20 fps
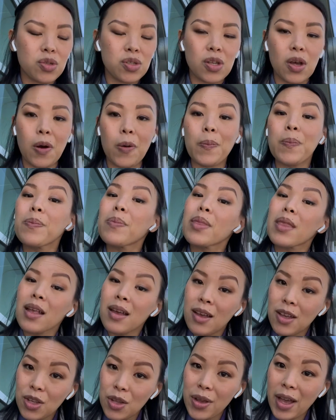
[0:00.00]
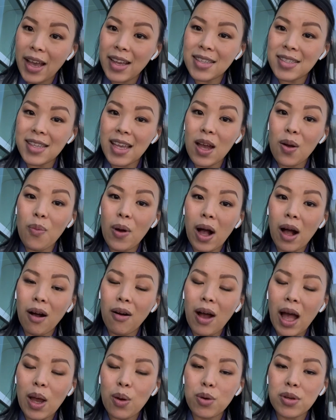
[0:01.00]
So you guys stay
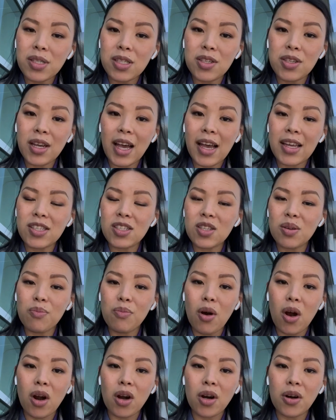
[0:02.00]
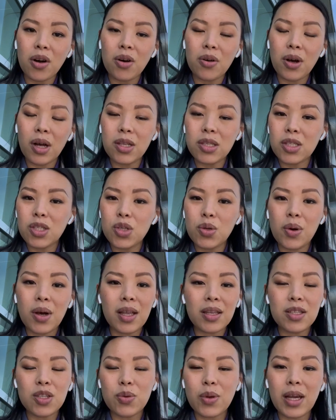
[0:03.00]
well. I will see you guys tomorrow
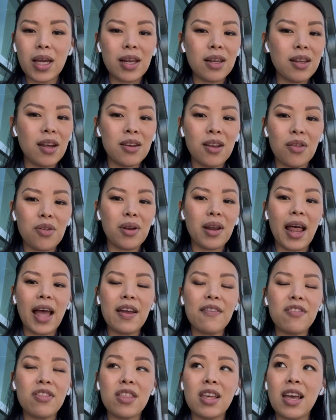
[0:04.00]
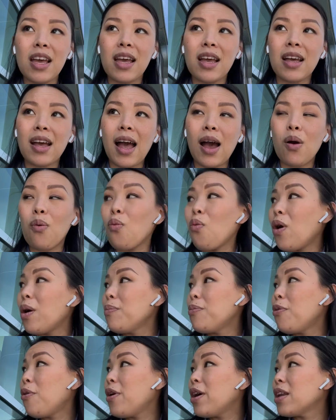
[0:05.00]
doing another live thing at
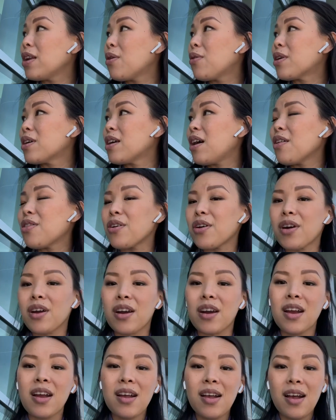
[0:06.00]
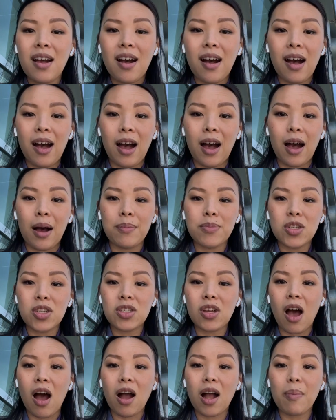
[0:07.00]
one point or another. To
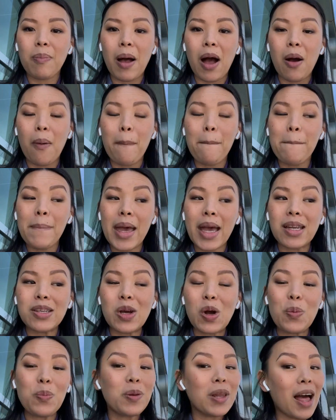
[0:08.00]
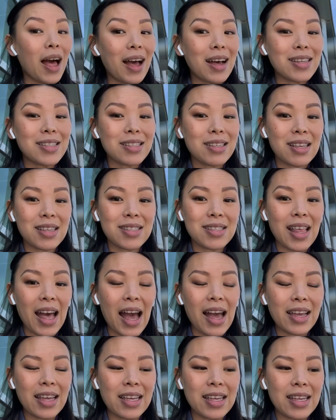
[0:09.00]
talk about Mando Plus, because
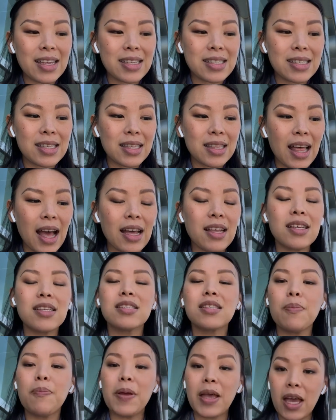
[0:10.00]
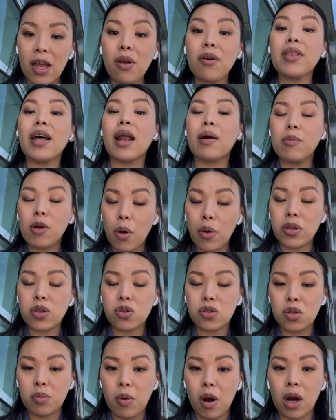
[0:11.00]
that is the panel that I'm going
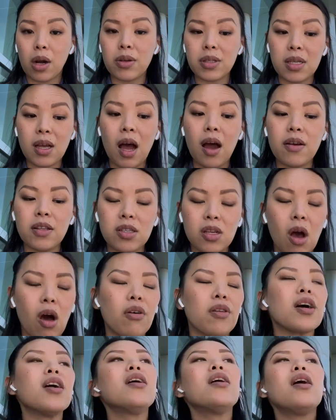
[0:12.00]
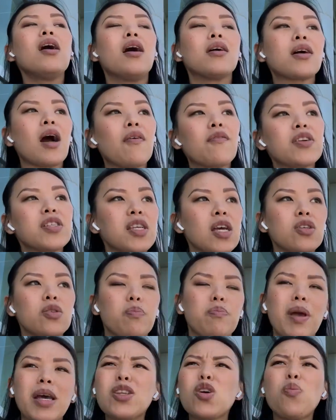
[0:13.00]
to tomorrow. It's called a conversation,
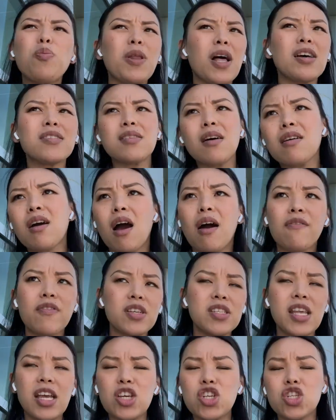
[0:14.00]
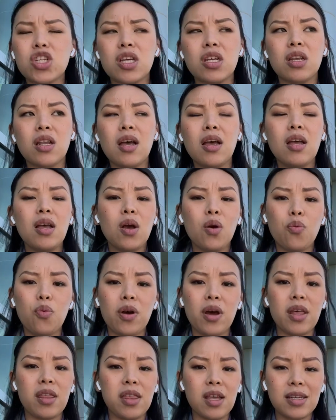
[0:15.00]
Mando Plus, a conversation
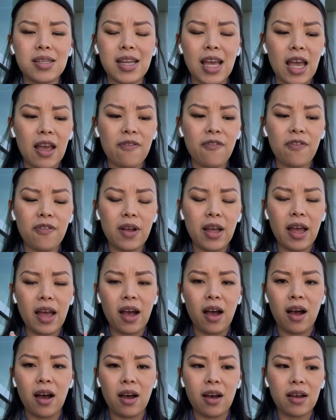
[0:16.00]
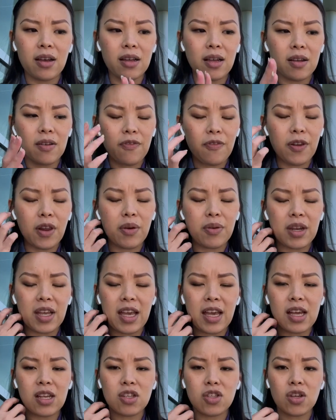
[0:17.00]
with Dave
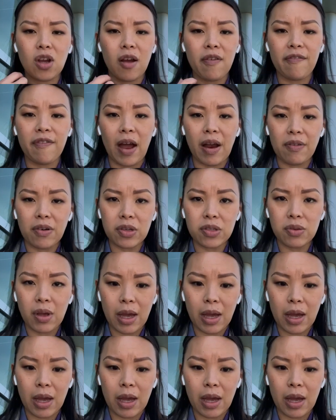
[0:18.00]
Filoni and Jon Favreau.